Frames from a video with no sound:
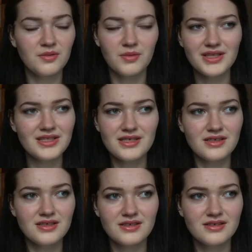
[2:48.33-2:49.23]
What?
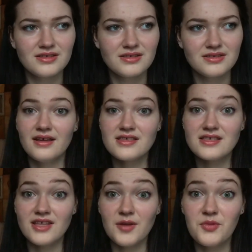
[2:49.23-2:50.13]

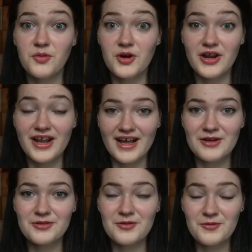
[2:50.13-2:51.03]
Stop working
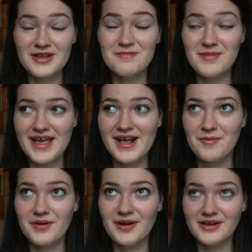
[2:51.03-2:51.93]
out with
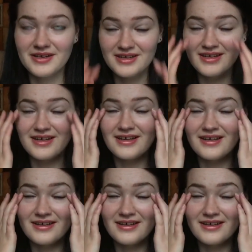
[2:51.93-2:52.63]
makeup on. Like,